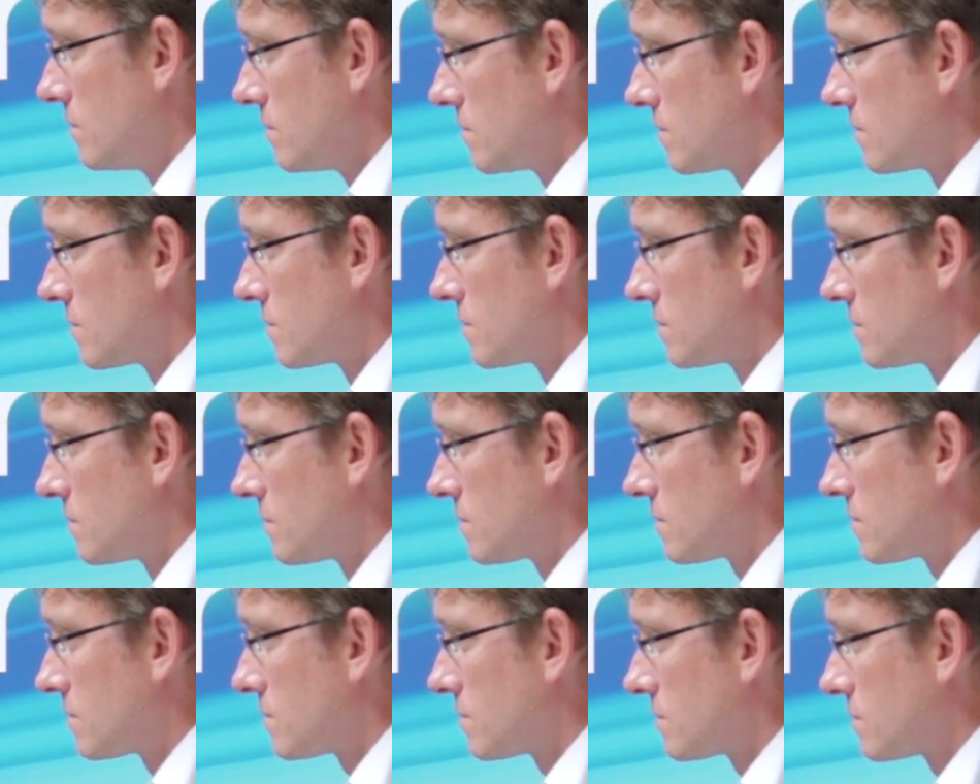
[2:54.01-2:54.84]

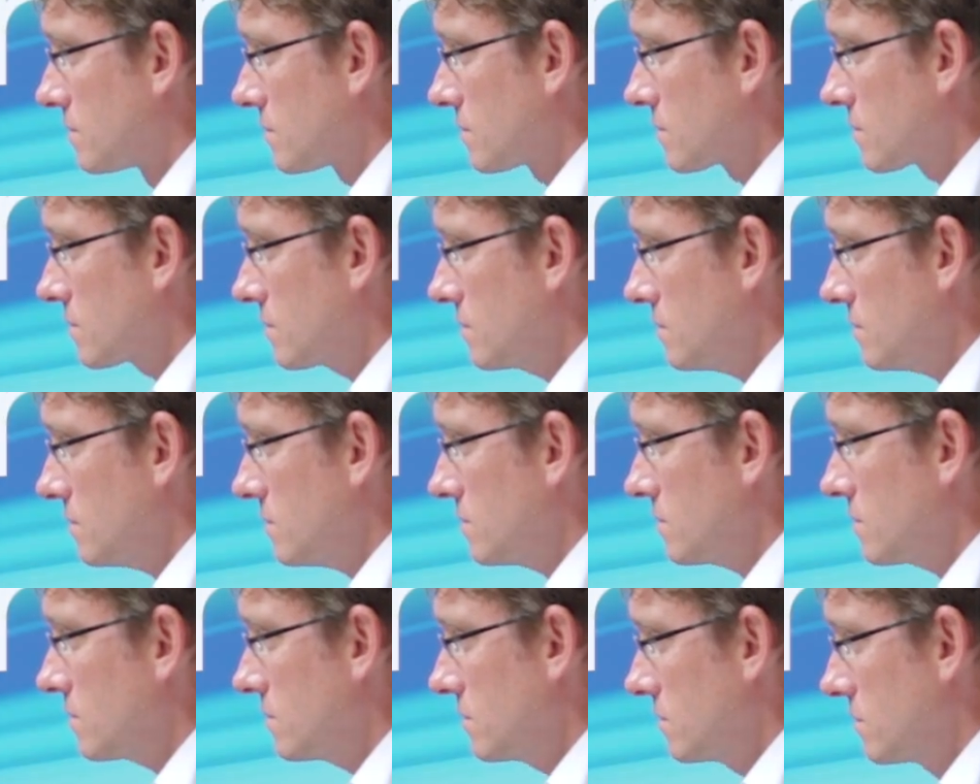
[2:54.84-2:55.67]

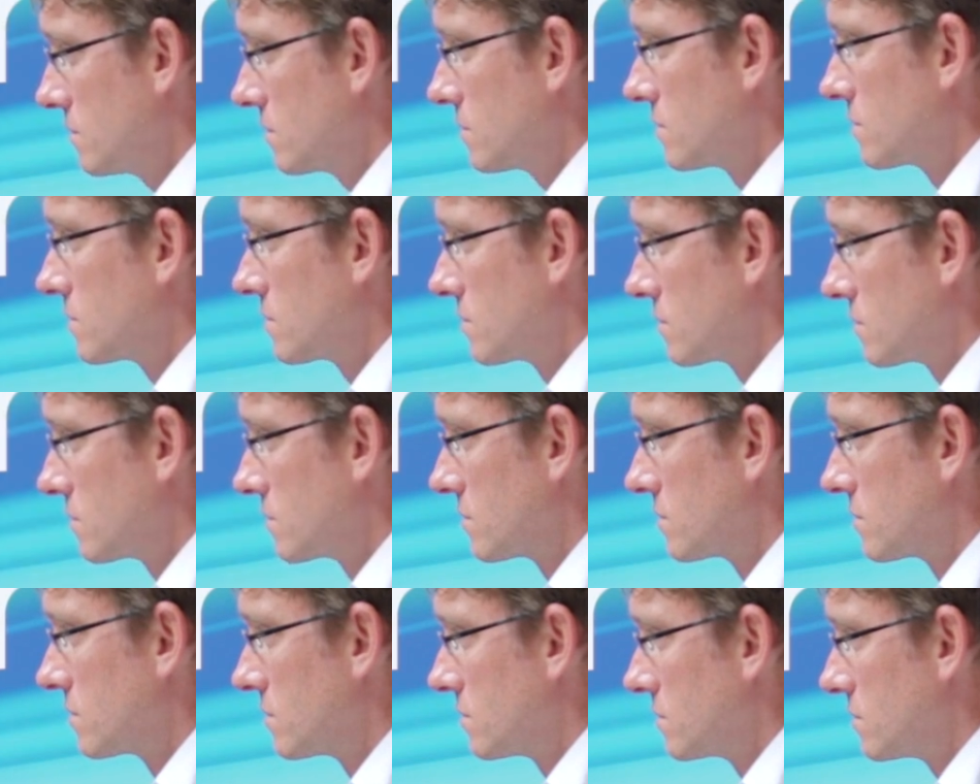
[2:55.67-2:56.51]

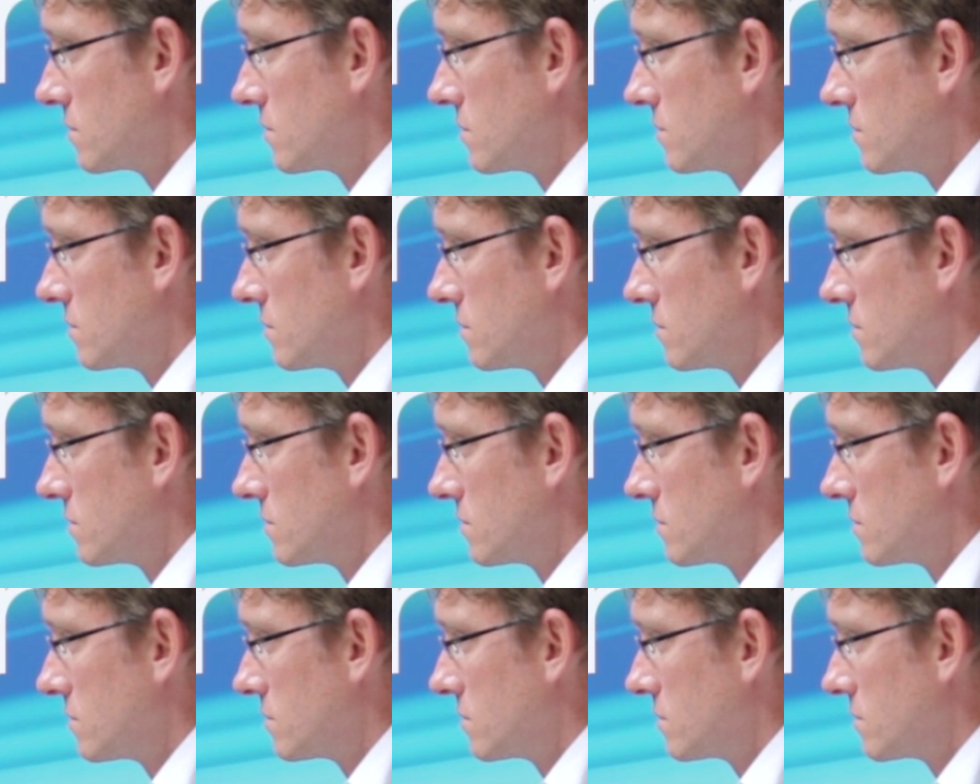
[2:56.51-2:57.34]

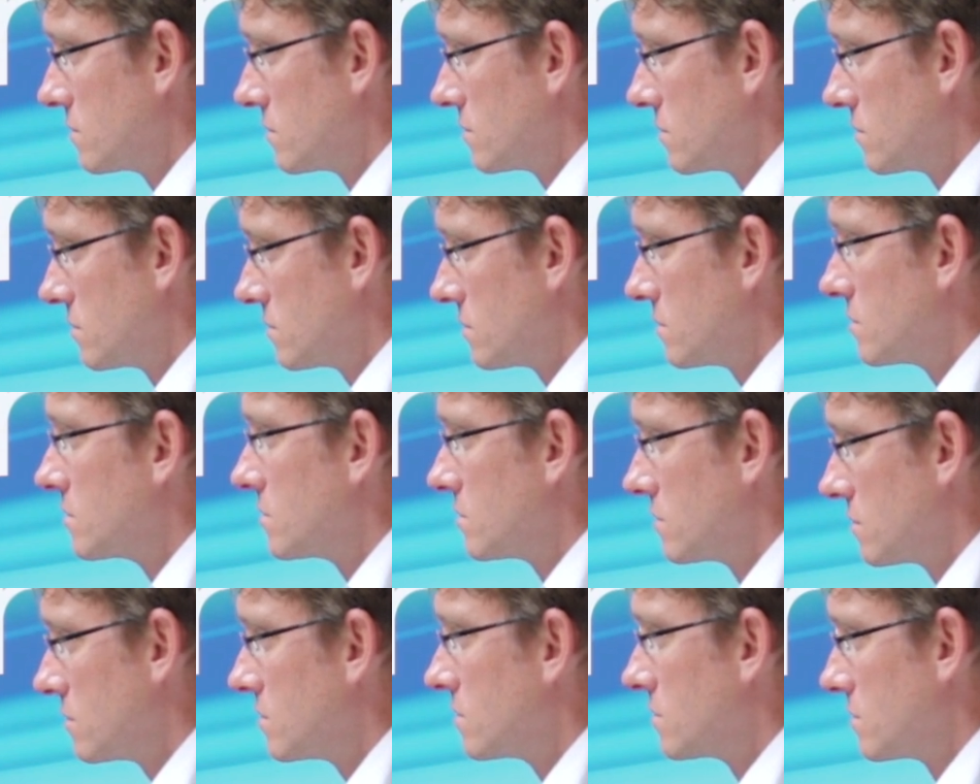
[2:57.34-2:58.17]

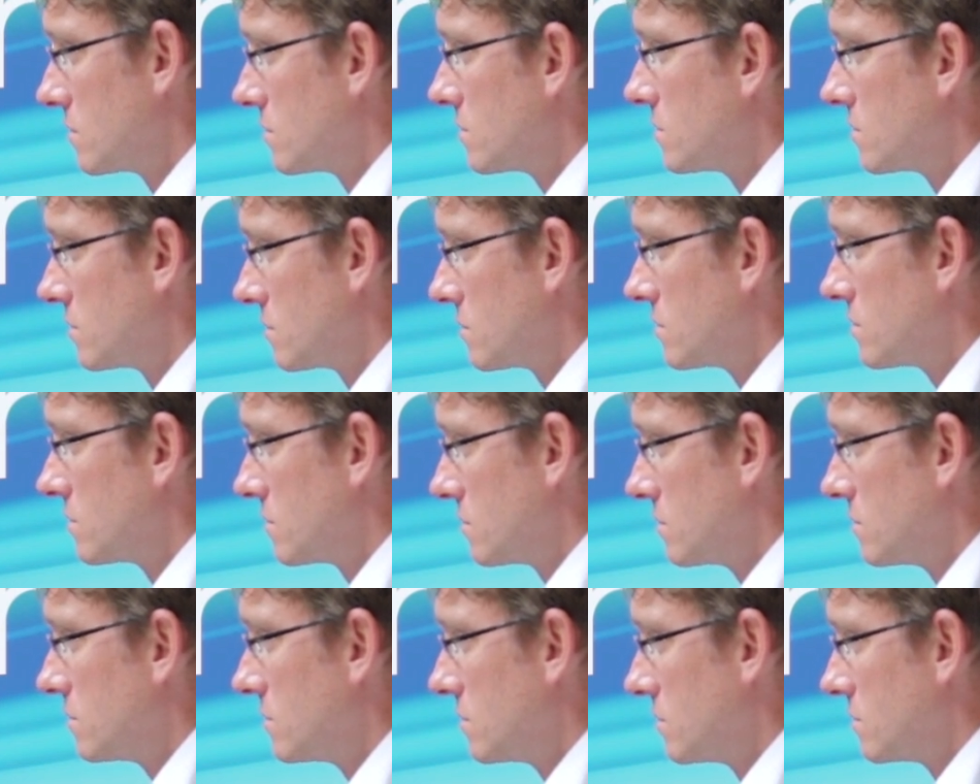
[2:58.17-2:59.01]

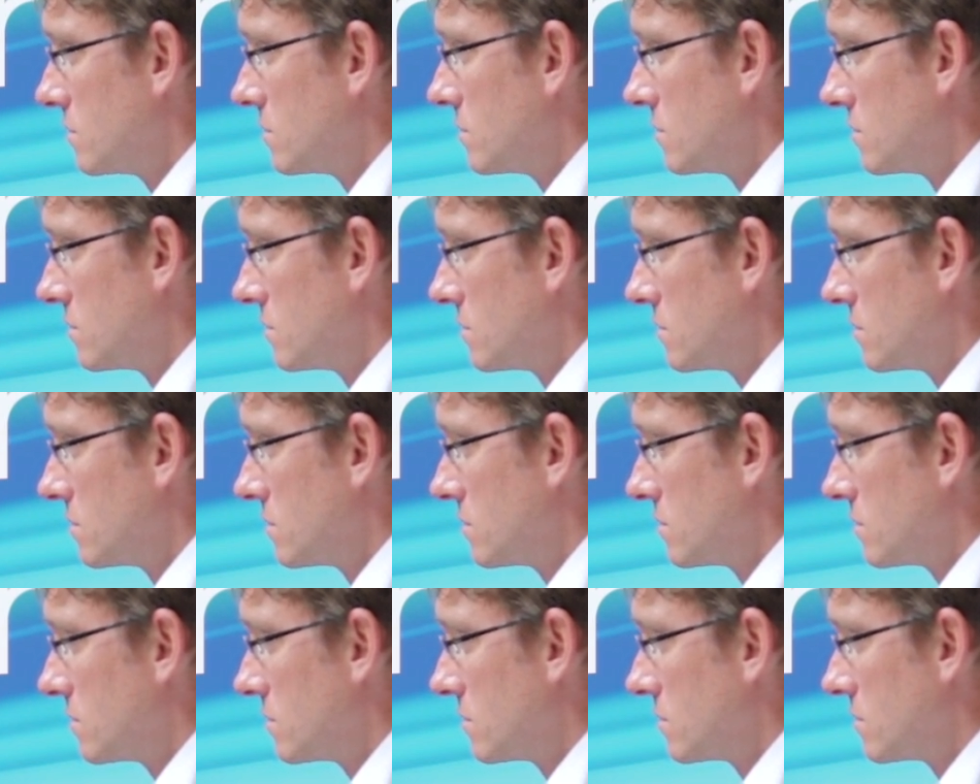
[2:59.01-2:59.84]

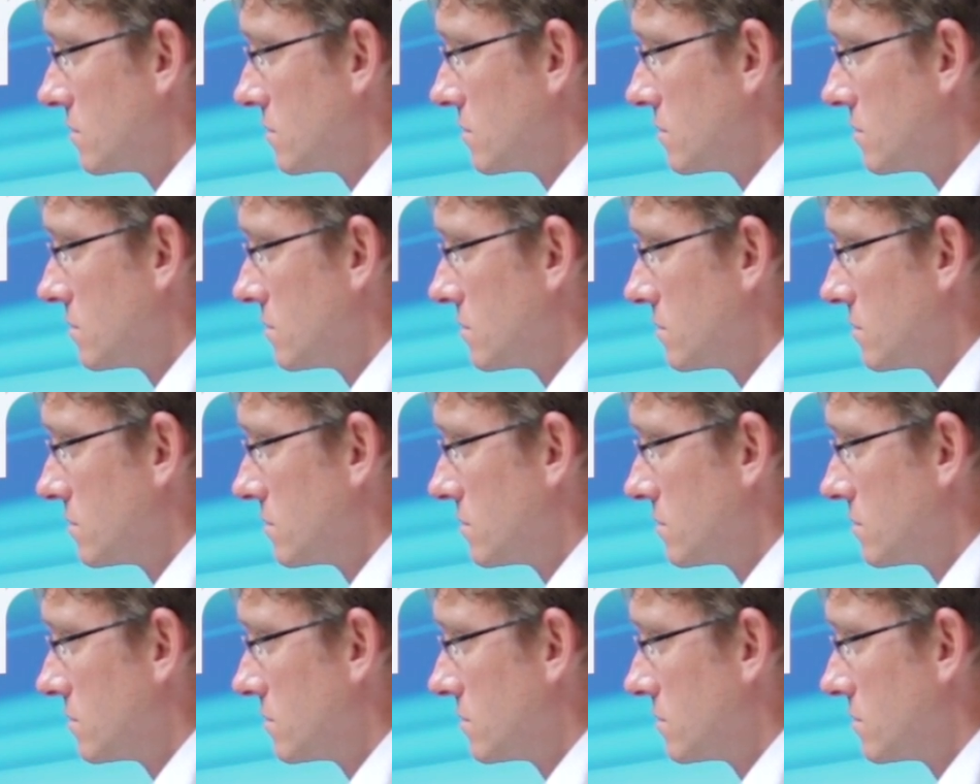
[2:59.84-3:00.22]
This person isn't speaking.